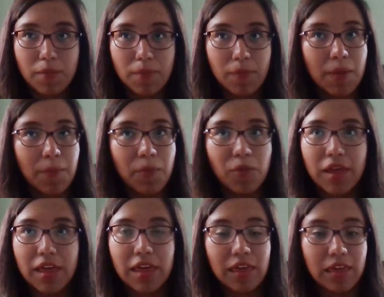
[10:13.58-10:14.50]
people
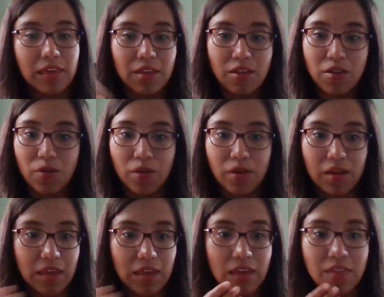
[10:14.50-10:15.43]
like,
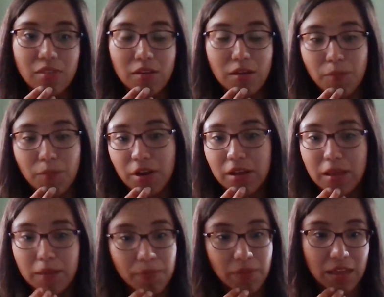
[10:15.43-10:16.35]
in the
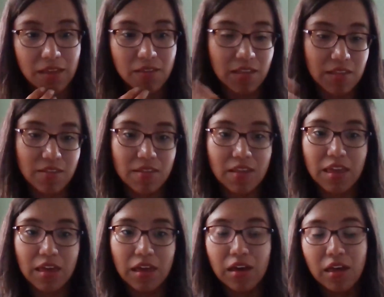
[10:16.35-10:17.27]
marketplace and
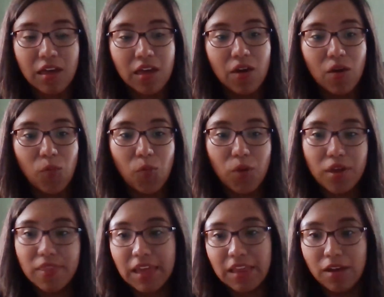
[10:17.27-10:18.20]
seeing
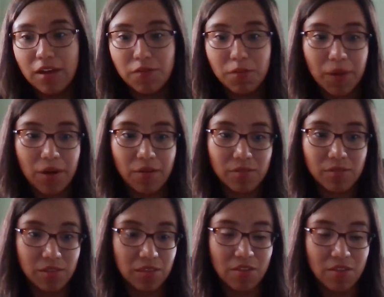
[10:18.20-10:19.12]
what they loved about
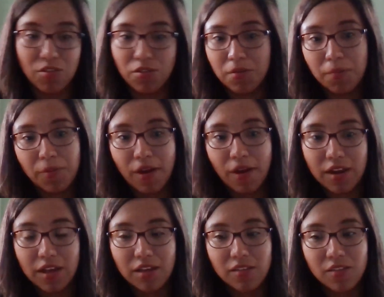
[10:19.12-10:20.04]
this certain
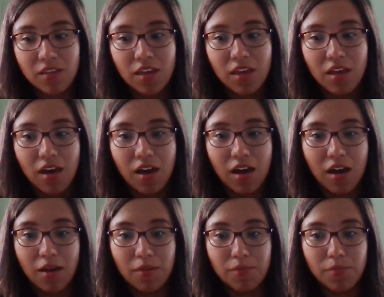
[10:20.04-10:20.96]
product.
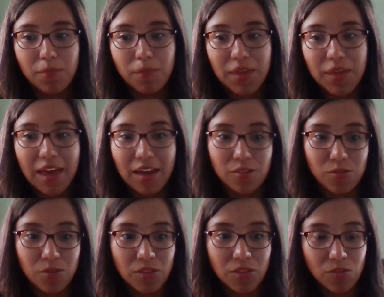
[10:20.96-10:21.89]
But yeah,
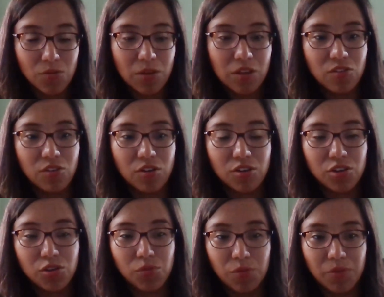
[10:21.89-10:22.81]
doing the
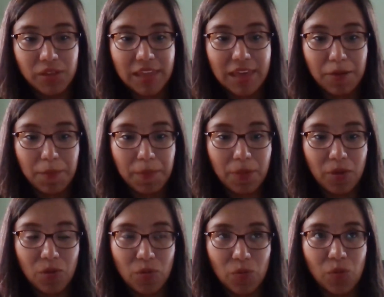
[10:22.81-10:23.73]
research will really help
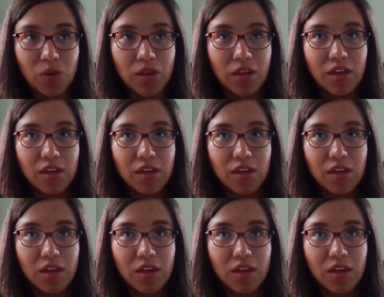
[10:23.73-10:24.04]
you